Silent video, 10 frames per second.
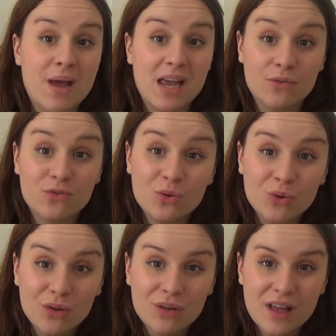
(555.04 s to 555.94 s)

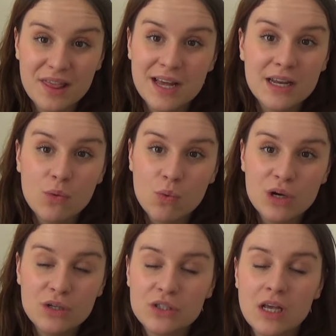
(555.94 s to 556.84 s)
painful than it
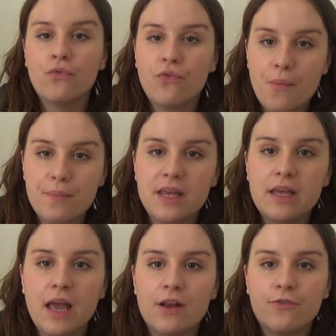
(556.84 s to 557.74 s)
was for
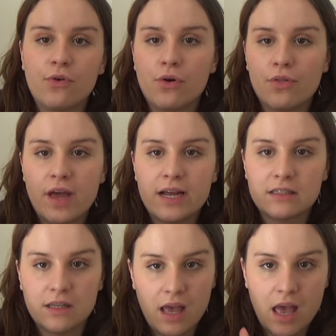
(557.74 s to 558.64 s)
me, and for
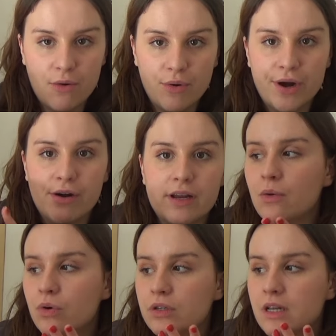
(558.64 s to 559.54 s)
that area it
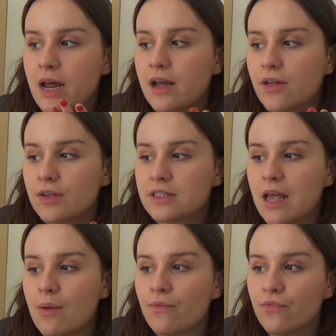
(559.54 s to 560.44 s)
was like the
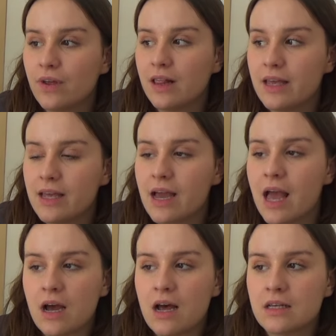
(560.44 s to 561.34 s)
same feeling
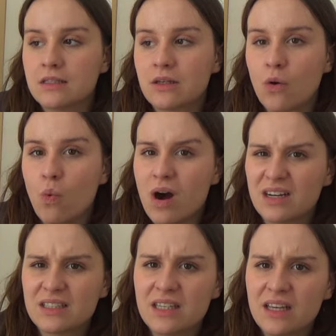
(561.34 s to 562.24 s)
as
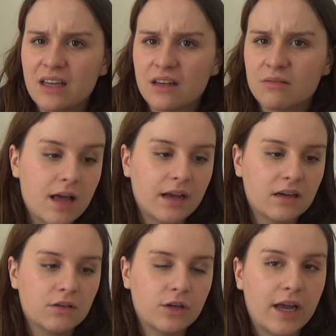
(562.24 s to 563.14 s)
waxing.
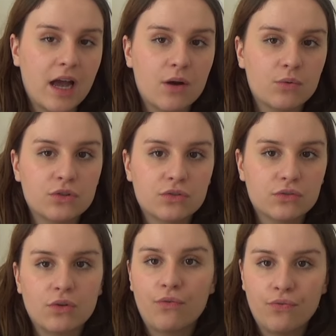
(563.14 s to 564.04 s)
Like, okay, I
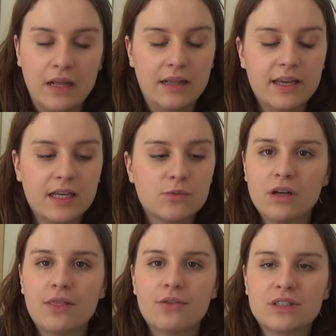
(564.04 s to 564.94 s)
was feeling it
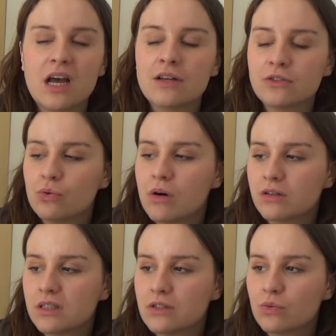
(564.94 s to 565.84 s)
and the tattoo
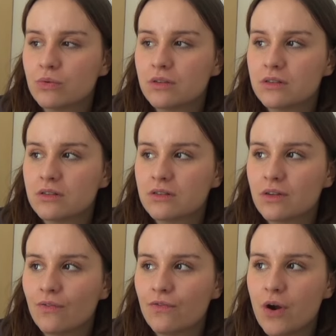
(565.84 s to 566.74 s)
artist
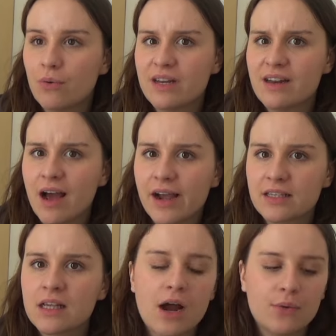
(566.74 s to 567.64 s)
was very
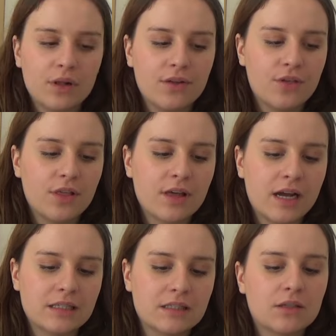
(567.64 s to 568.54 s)
nice. I really think
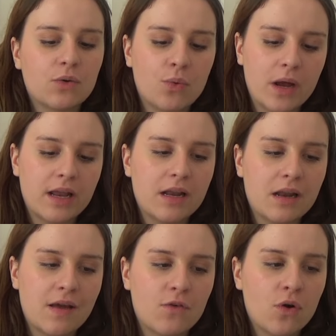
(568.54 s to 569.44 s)
that
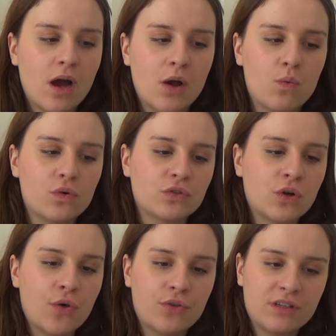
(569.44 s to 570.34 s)
whenever I want
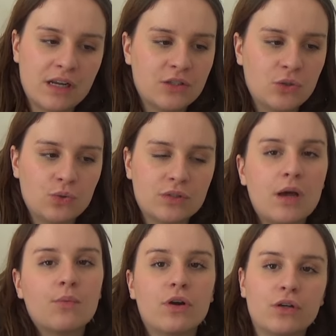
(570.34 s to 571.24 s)
other tattoos,
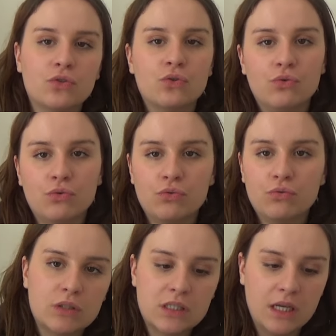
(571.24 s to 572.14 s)
I'm going to
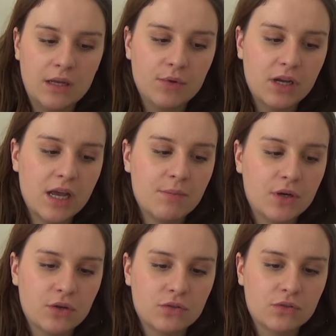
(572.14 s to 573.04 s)
see him again
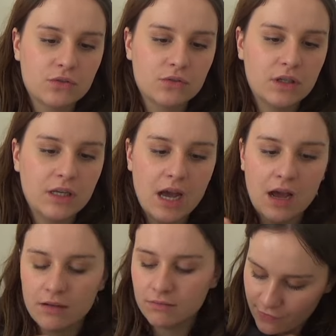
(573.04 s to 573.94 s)
because
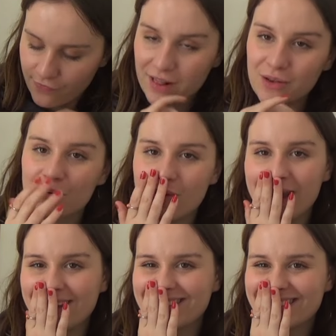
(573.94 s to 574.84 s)
yeah, it felt
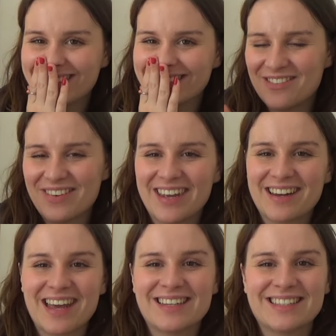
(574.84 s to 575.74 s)
great. Oh my god,
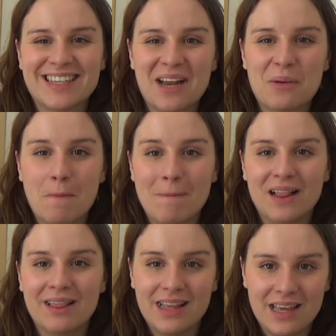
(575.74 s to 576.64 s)
I just can't
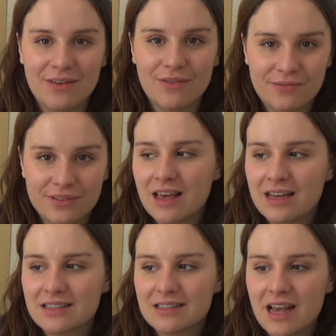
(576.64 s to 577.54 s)
believe
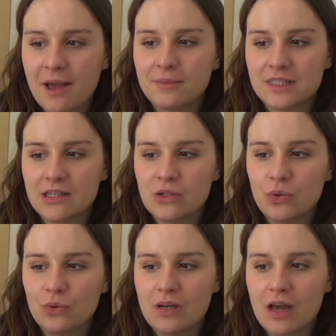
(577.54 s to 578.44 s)
that I'm
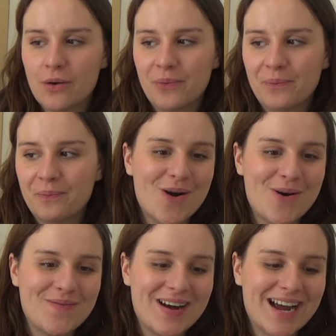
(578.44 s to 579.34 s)
tattooed now.
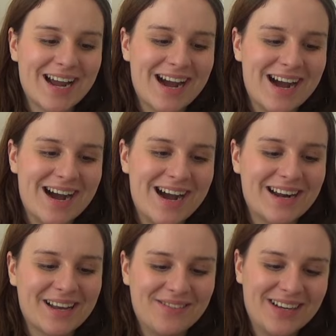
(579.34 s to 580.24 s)
Oh my
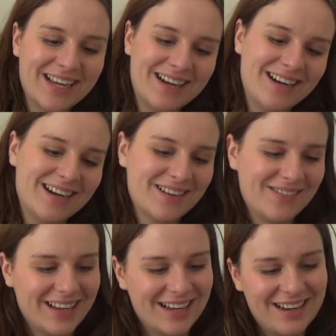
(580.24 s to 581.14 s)
god, oh my god, oh
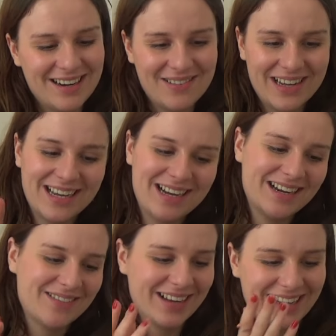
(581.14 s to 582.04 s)
my god, oh my
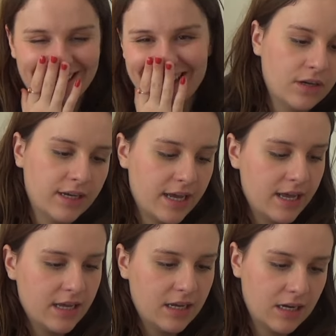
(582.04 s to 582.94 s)
god, oh my god.
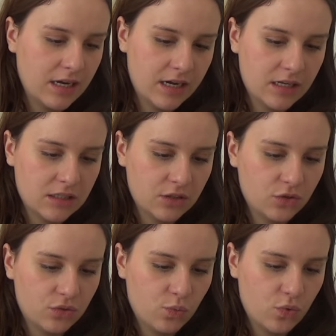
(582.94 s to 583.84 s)
Okay guys, I
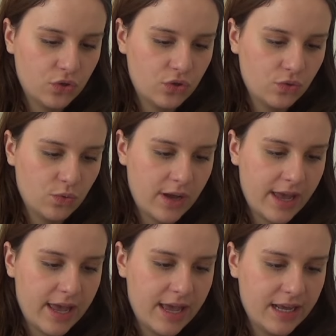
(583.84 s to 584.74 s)
just want to
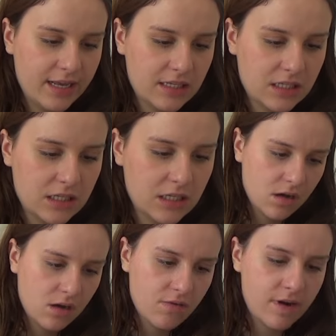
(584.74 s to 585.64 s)
edit.
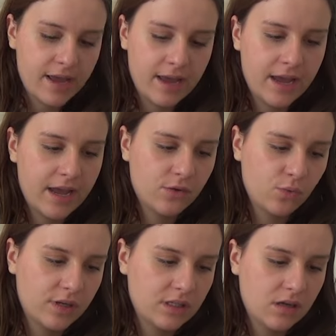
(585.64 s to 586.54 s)
Oh, I hate
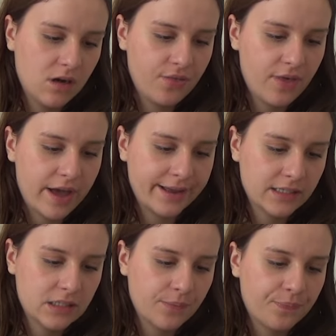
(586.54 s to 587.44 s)
when it does
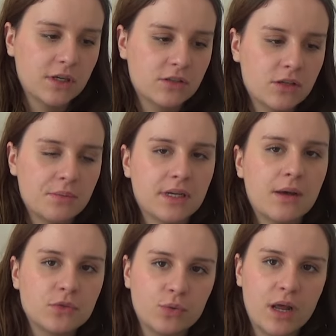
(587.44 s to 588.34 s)
that because
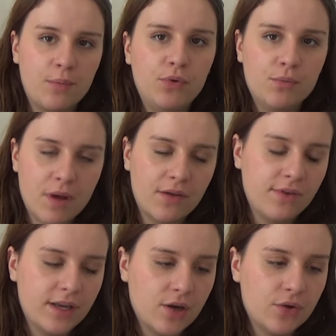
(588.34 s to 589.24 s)
sometimes when I put my
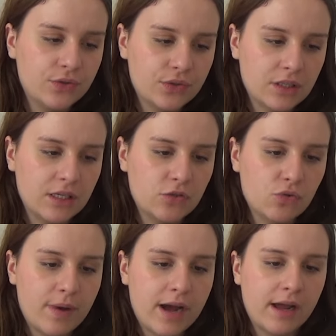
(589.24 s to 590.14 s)
videos into
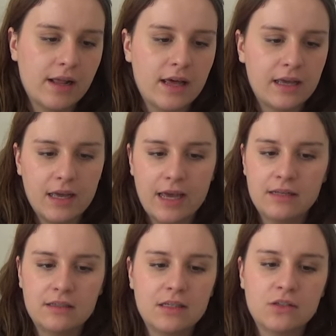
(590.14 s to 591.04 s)
my like
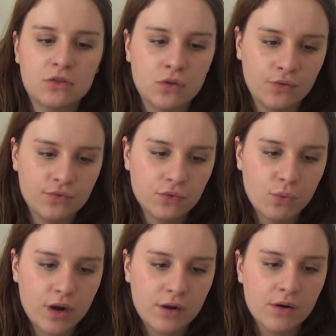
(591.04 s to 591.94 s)
editing
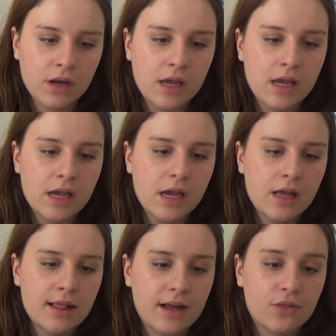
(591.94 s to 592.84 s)
software,
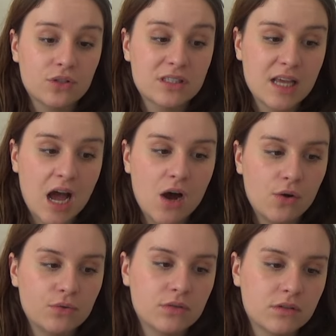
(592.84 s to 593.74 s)
like the
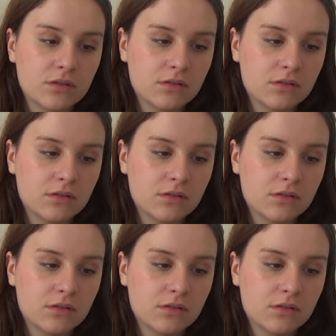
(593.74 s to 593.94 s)
sound